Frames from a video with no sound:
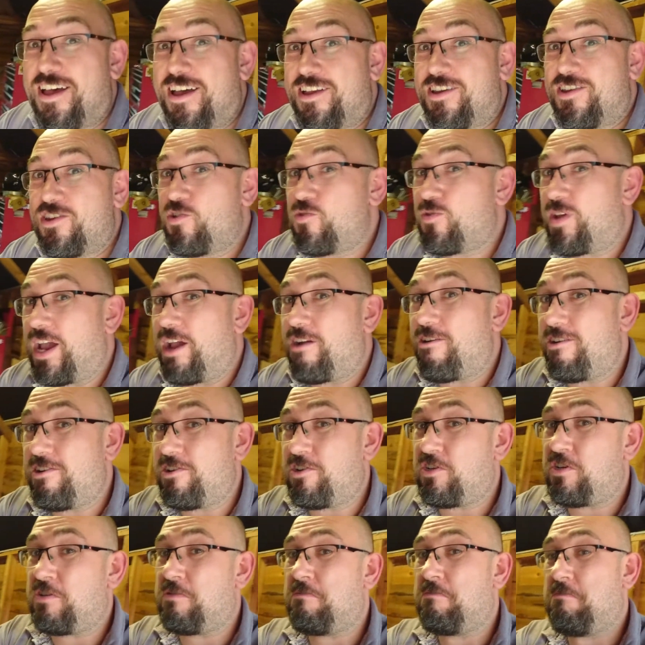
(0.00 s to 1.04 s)
New
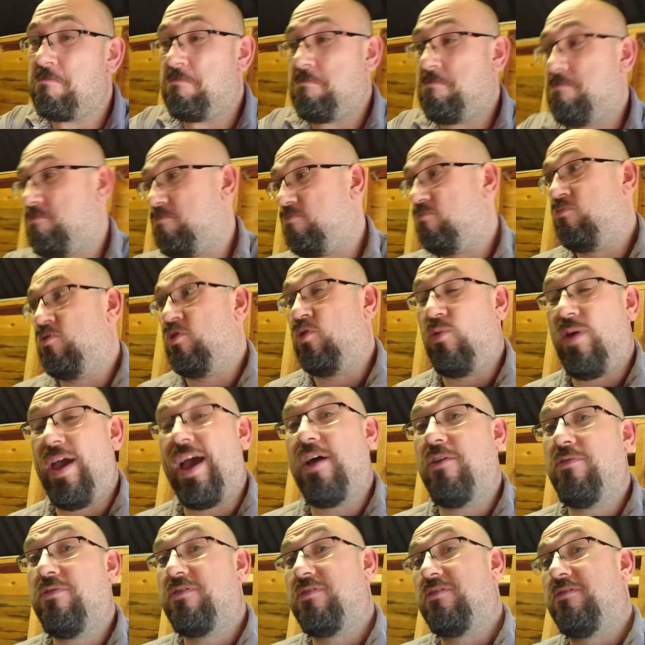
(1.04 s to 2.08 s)
garage, new
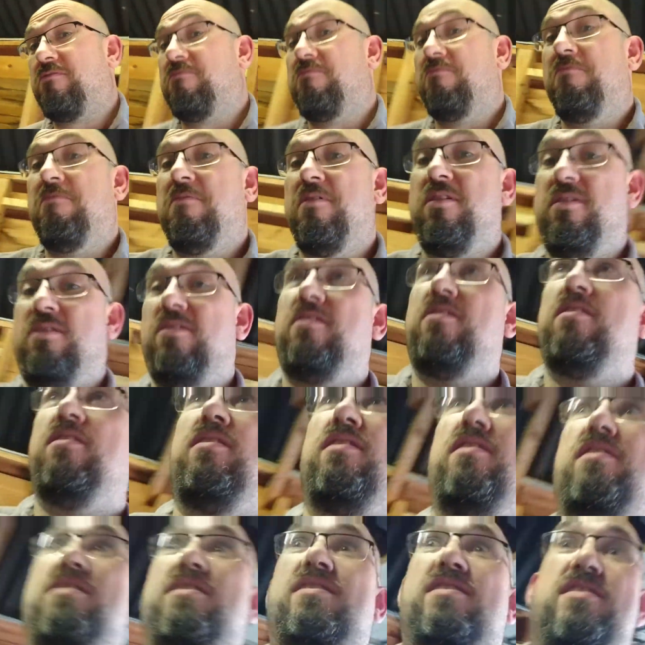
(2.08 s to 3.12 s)
house,
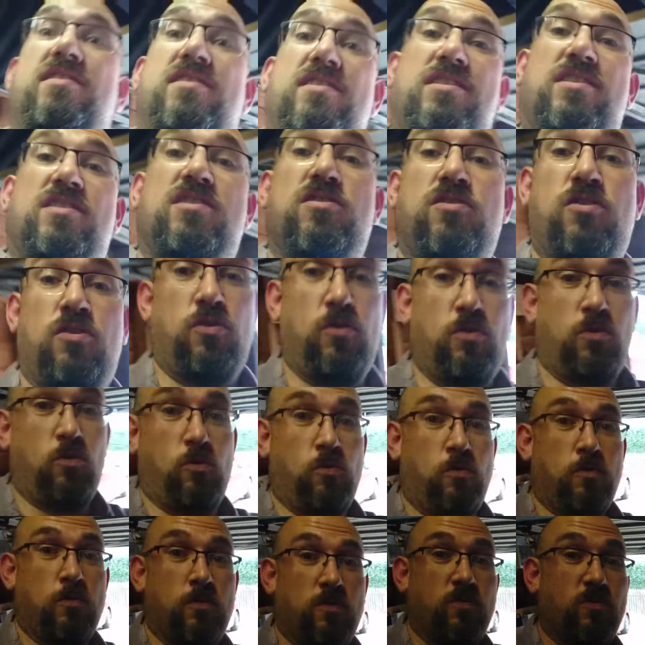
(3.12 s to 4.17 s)
new
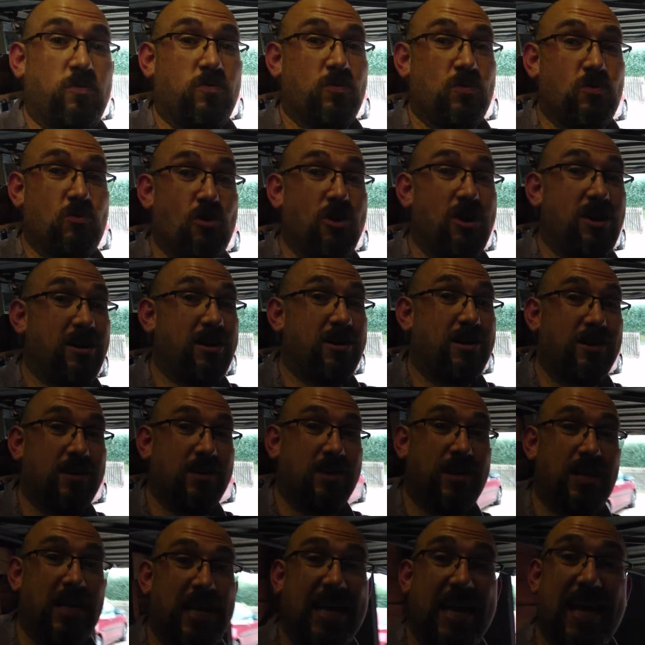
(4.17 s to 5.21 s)
truck,
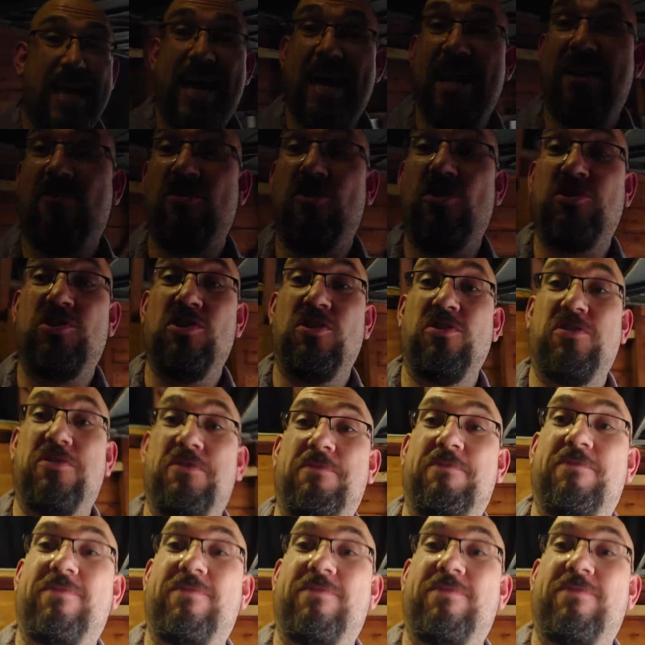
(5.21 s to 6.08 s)
and I got a dog.